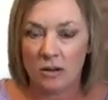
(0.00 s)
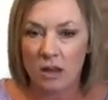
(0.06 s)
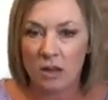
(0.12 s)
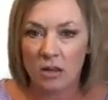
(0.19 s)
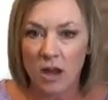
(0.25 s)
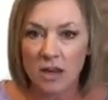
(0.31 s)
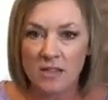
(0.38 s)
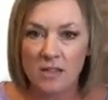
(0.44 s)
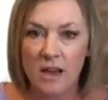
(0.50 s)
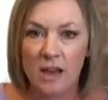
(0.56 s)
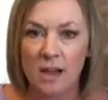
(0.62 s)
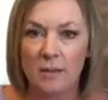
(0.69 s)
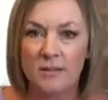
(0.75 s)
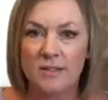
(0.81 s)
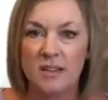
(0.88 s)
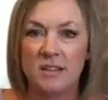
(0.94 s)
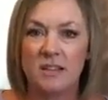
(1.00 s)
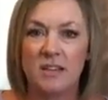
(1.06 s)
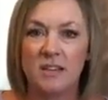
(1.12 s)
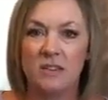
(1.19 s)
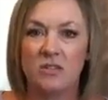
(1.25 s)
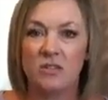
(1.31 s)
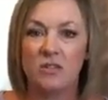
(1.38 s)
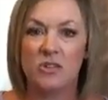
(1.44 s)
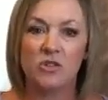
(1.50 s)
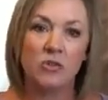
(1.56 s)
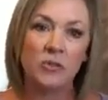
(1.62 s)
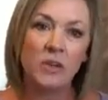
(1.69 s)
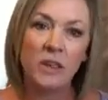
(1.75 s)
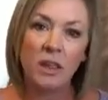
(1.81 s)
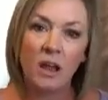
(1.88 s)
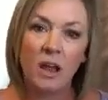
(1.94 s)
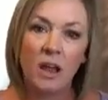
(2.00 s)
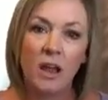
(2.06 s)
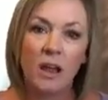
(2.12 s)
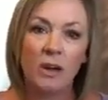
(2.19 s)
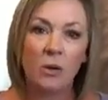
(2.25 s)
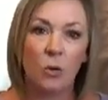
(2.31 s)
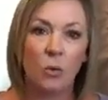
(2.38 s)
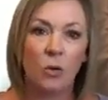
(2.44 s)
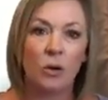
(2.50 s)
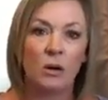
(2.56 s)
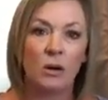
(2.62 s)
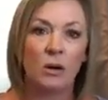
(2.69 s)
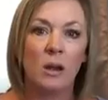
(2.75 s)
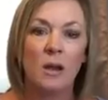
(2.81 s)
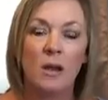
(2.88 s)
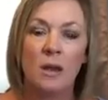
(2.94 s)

A lot of times it's either the tree line or